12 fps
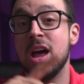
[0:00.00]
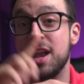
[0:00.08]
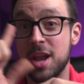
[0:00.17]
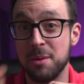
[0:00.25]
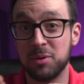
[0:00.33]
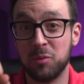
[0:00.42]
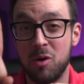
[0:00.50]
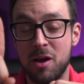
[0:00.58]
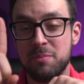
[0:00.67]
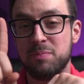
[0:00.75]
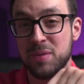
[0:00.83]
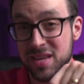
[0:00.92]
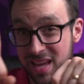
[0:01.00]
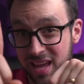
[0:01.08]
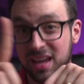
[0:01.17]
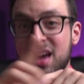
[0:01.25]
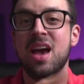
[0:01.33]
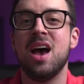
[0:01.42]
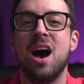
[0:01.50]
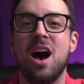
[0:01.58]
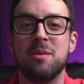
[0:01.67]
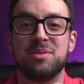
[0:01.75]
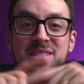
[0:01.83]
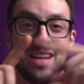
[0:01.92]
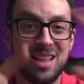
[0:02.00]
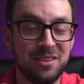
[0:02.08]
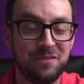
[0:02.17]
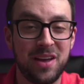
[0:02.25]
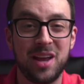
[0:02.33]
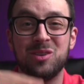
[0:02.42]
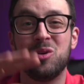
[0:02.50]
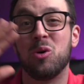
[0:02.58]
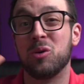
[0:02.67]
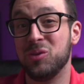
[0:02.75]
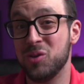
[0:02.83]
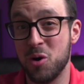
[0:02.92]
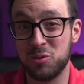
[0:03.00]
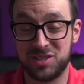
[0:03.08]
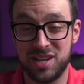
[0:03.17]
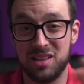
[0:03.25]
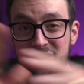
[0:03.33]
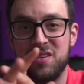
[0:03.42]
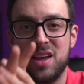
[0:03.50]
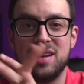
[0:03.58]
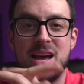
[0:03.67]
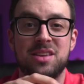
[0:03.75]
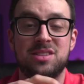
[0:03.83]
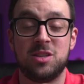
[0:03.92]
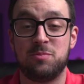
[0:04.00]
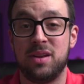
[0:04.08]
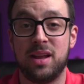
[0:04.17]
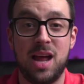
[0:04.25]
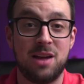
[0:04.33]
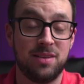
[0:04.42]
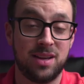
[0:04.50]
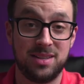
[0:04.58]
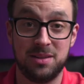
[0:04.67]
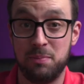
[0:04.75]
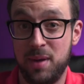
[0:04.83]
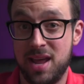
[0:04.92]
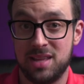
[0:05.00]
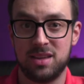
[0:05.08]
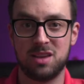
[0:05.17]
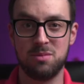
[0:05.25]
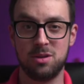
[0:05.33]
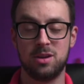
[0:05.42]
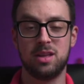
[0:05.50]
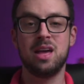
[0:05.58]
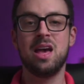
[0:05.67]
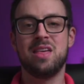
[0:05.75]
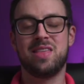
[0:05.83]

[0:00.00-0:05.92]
Number one being cellophane or no cellophane. Now this has been a kind of like a debate in the community.